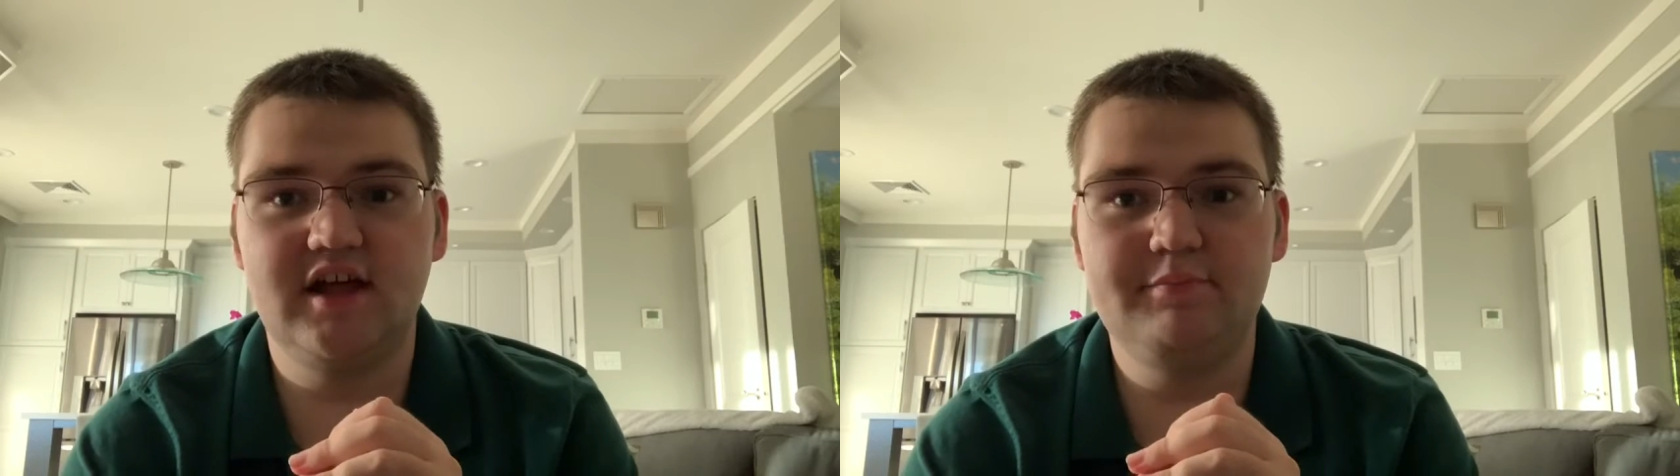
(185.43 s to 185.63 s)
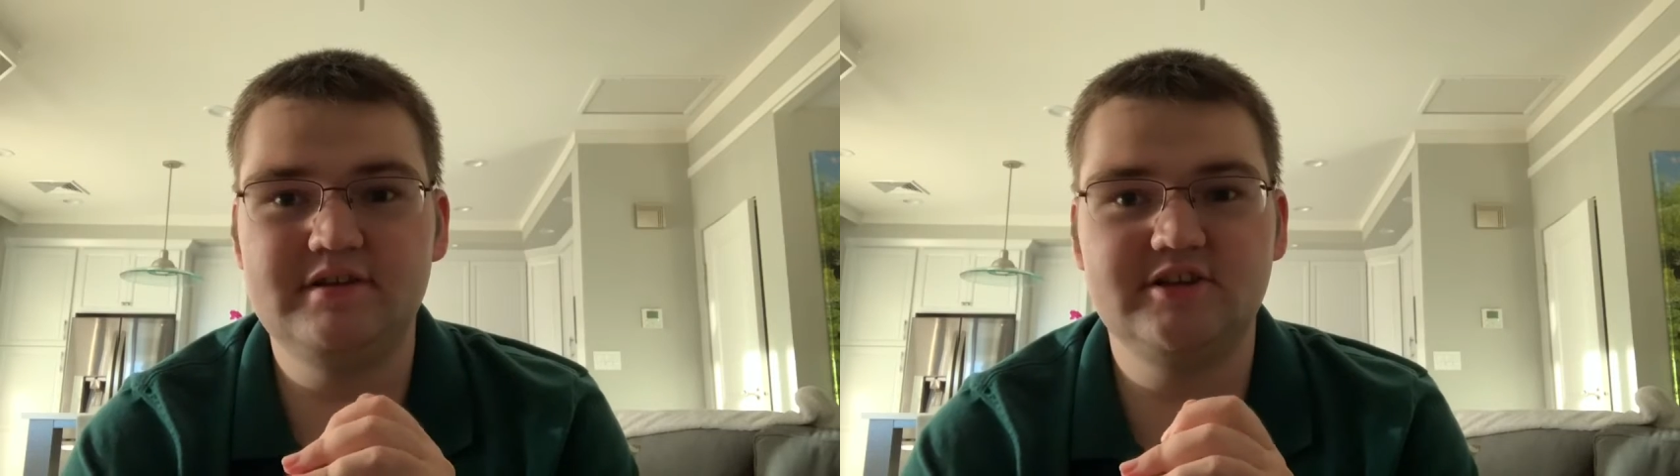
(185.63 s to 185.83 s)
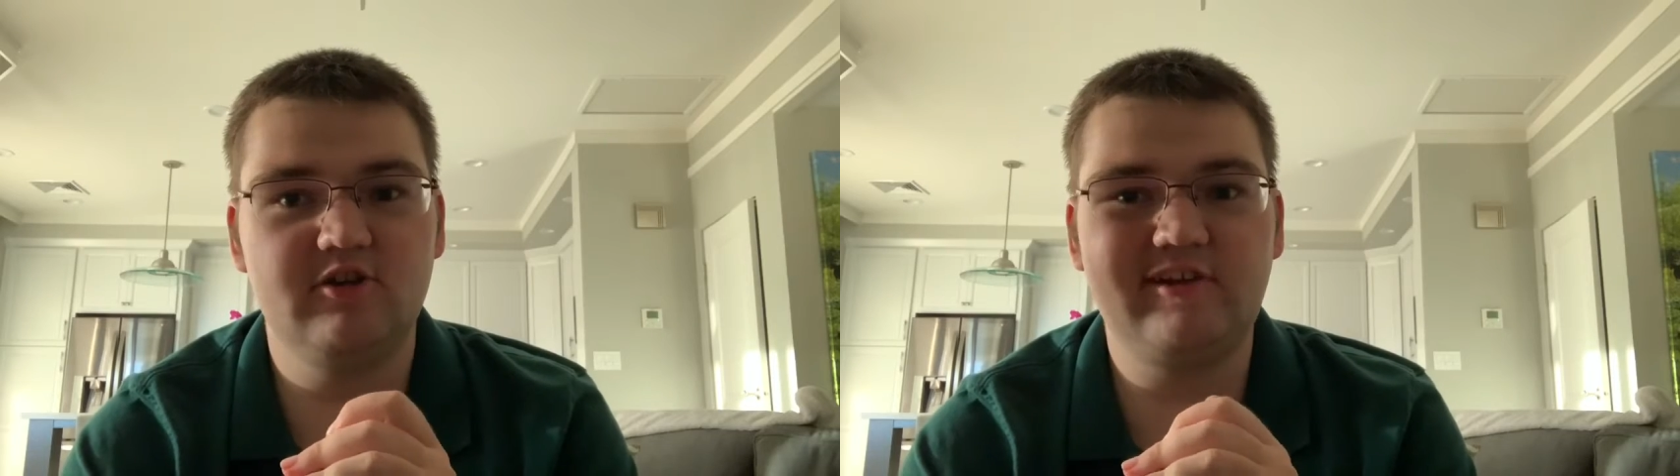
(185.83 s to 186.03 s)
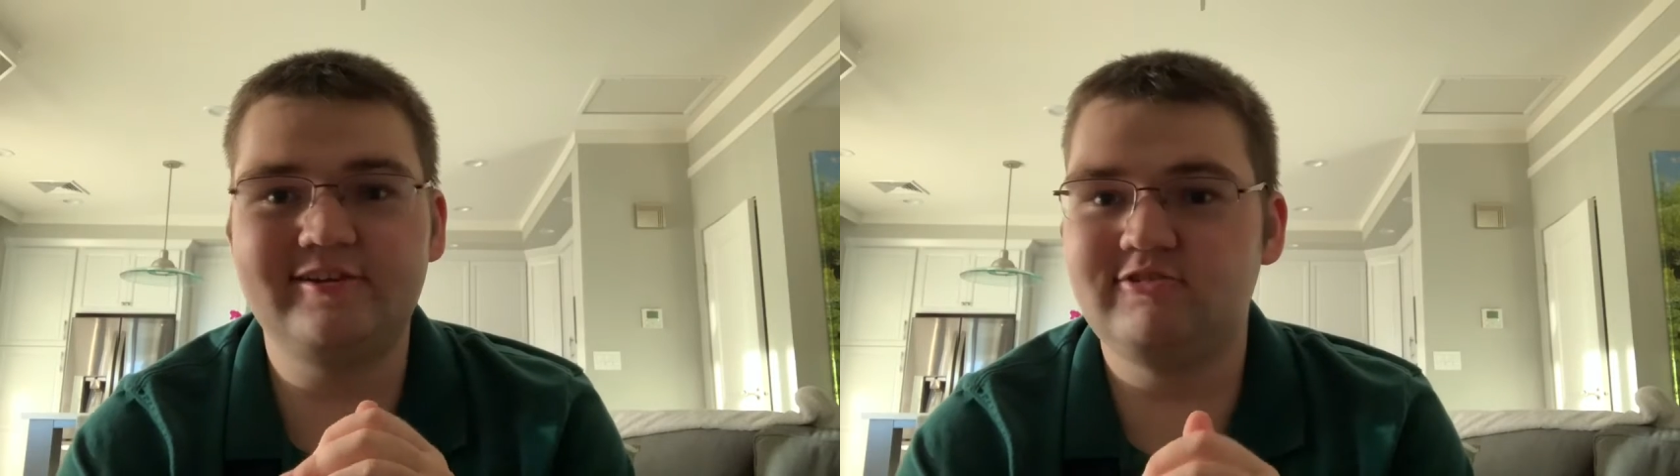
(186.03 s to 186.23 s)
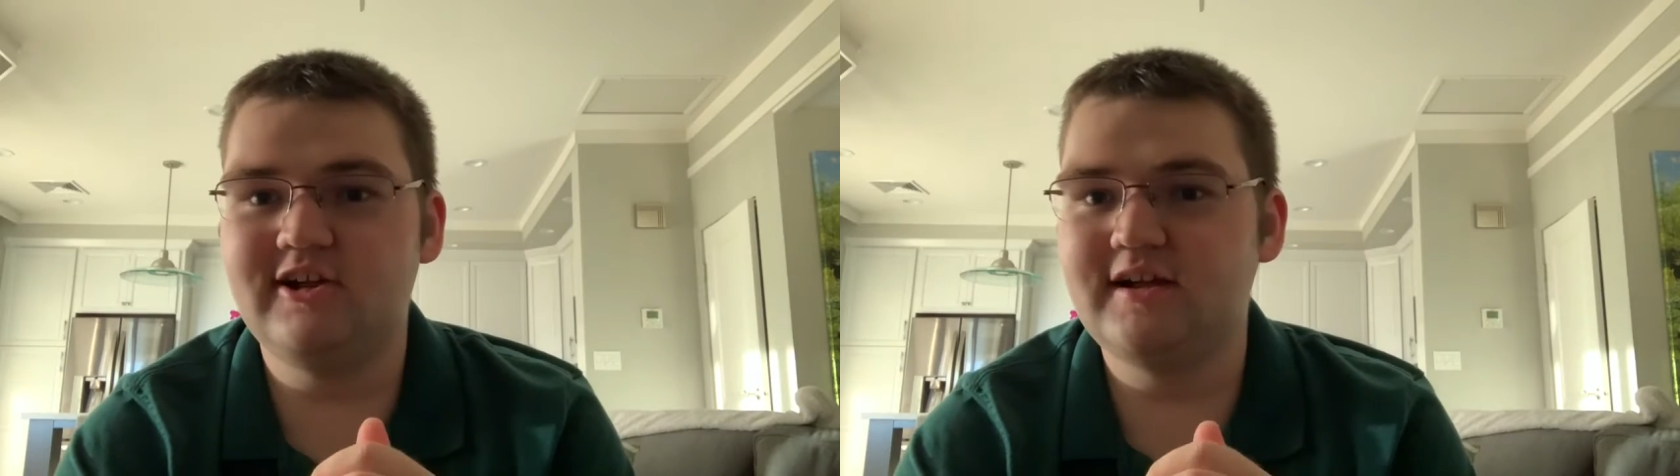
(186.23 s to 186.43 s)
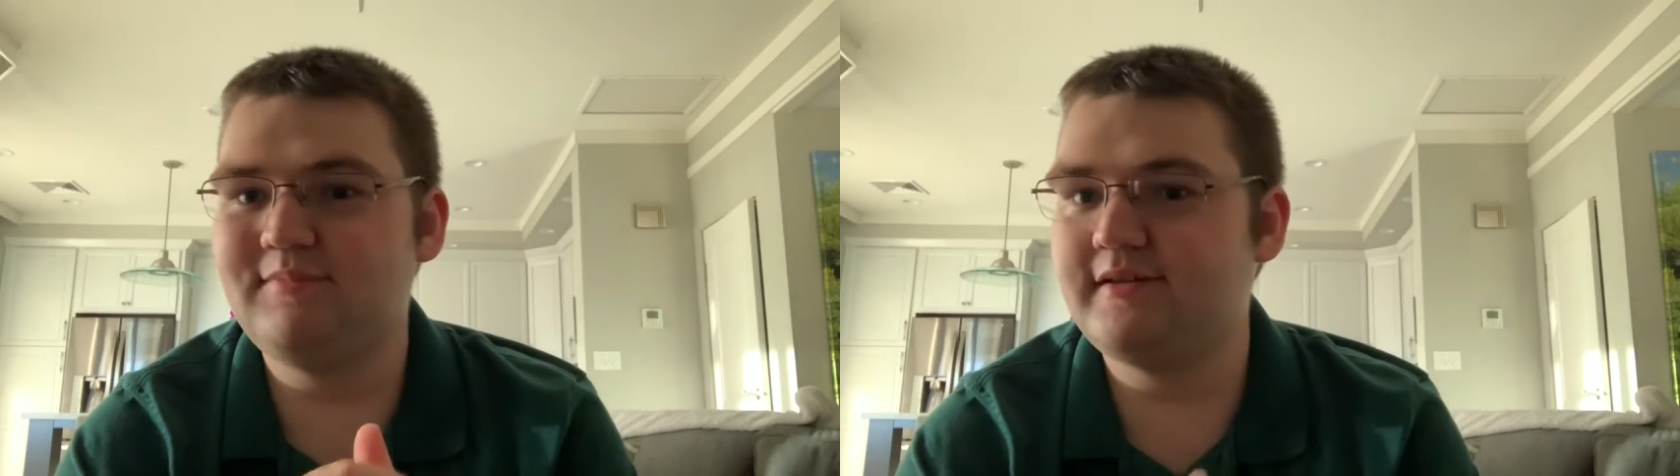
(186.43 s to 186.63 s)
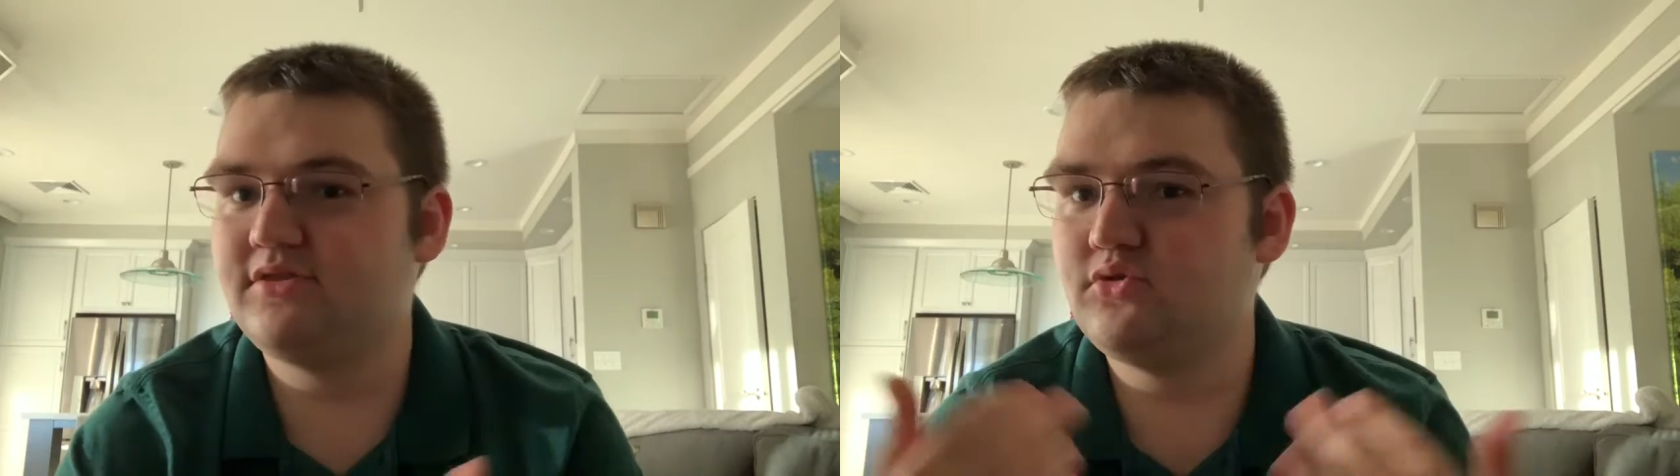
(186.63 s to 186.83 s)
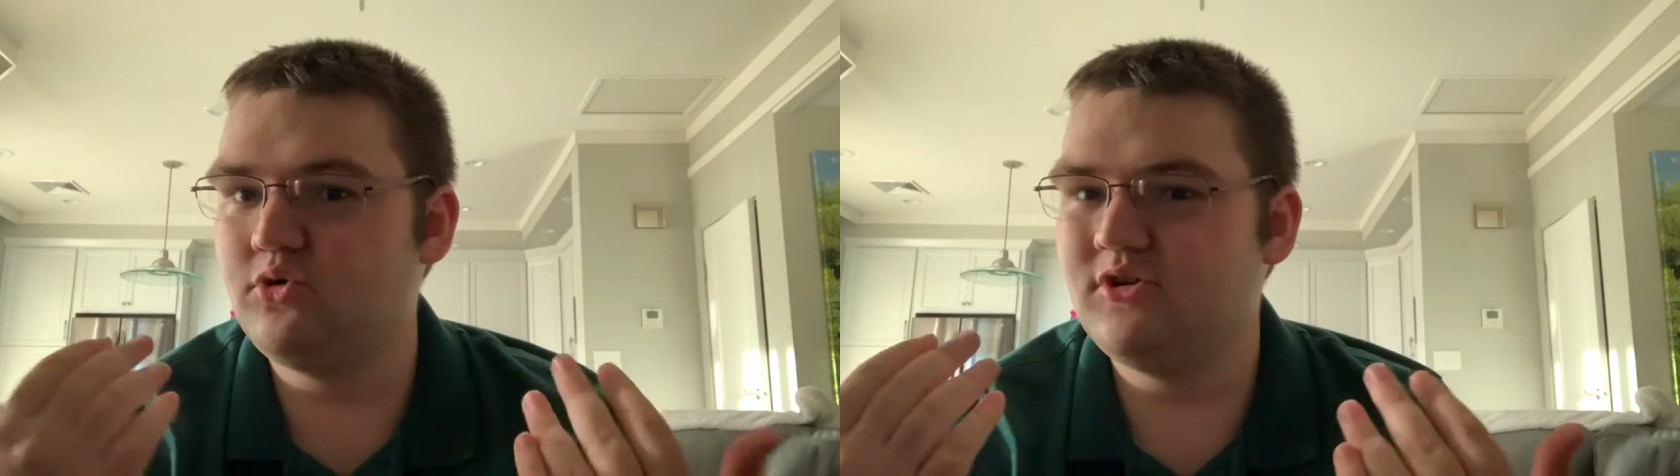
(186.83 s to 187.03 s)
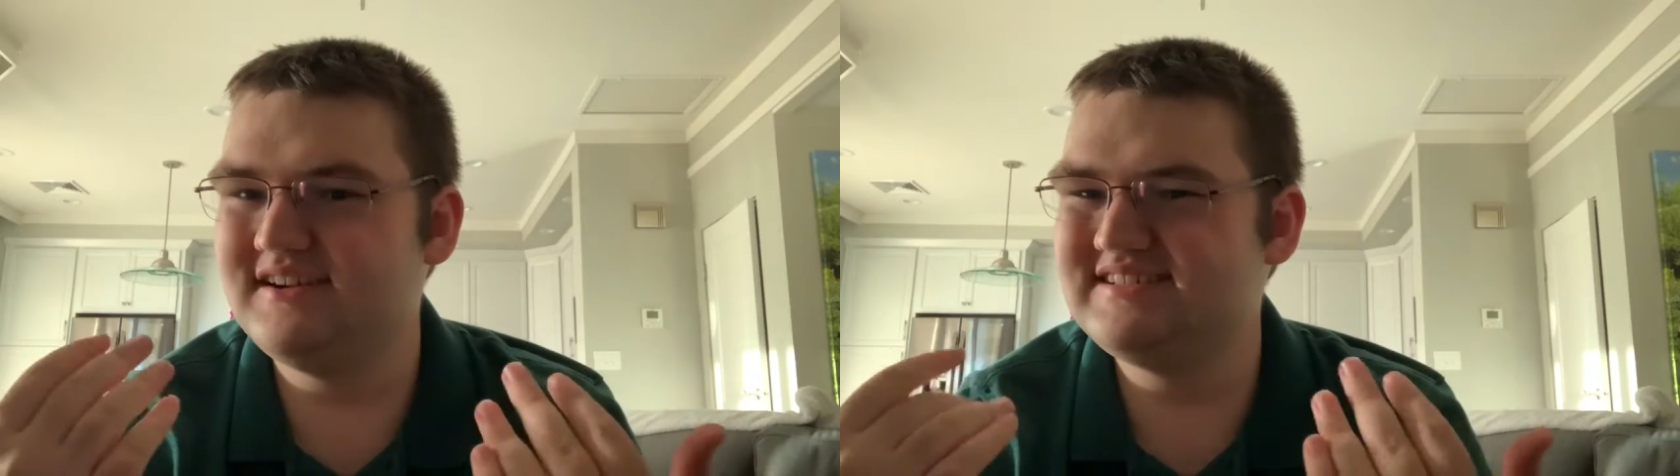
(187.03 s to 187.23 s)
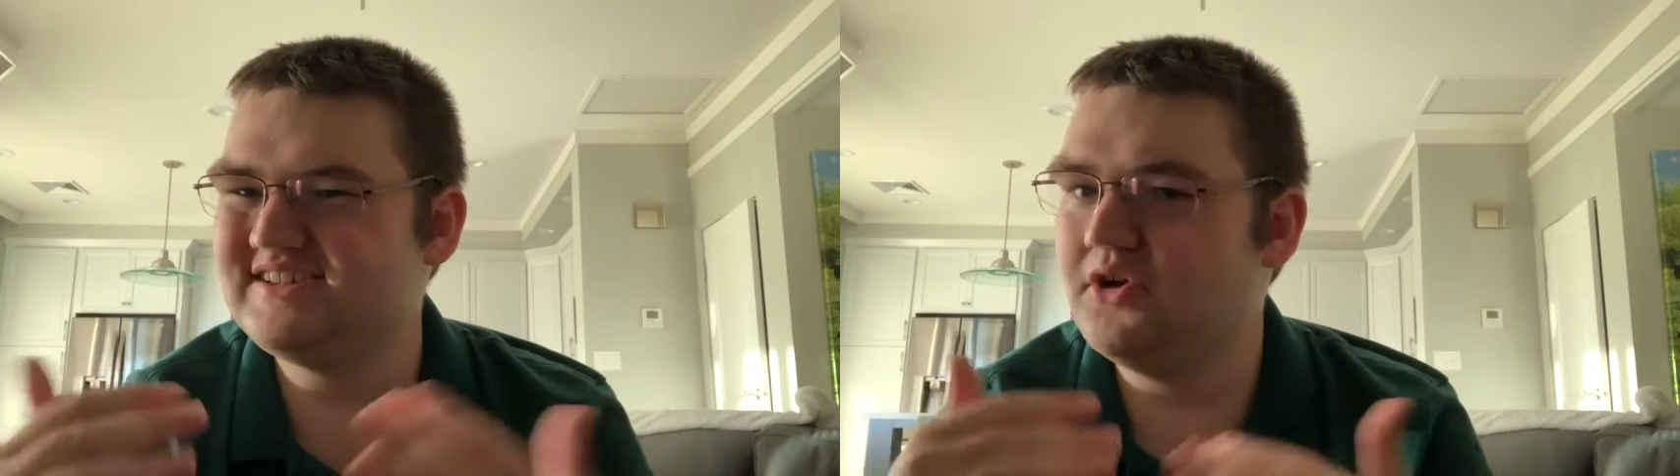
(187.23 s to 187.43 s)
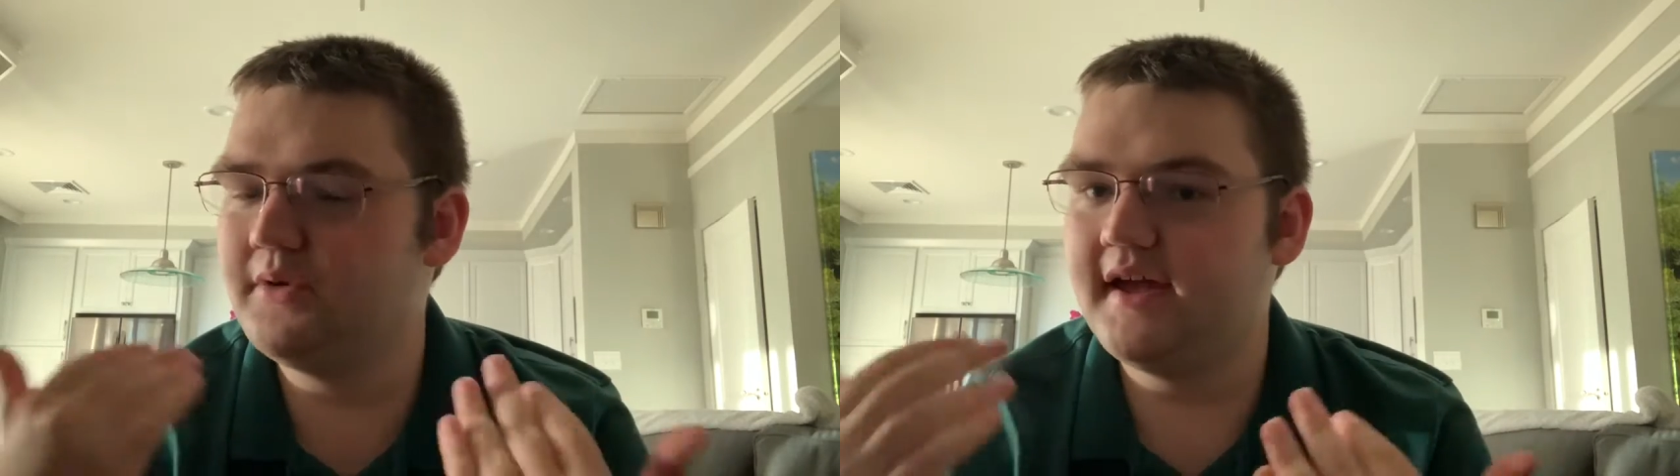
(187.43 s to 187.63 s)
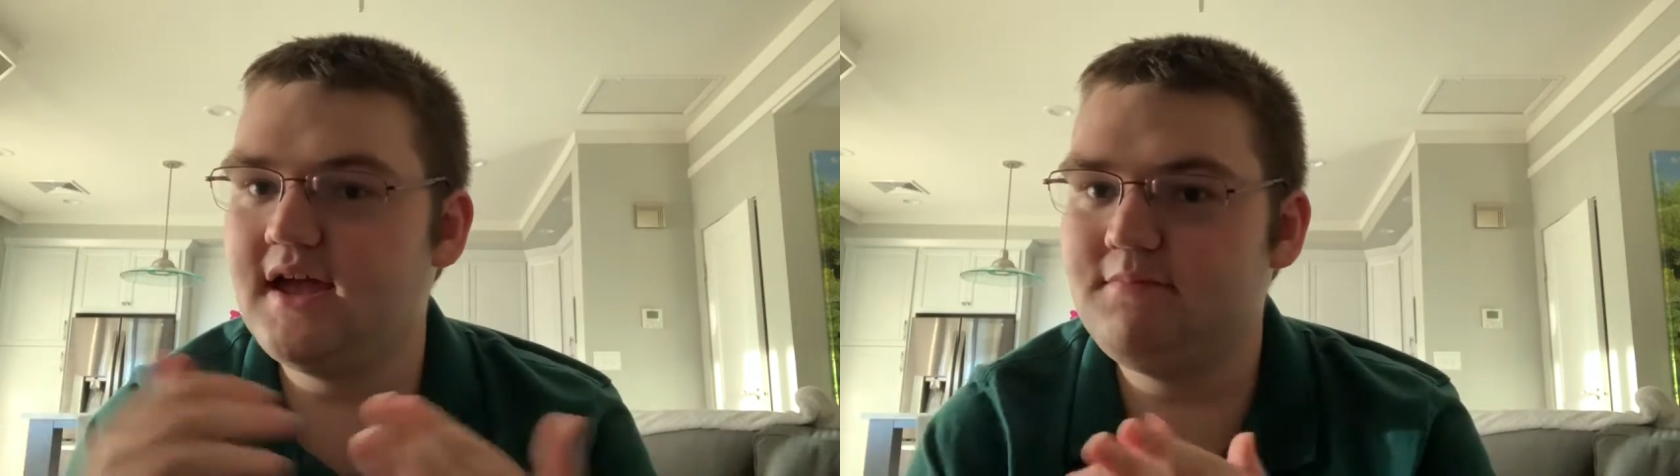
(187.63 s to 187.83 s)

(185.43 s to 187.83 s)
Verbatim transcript: up until Ragnarok. I'm like, Thor is okay,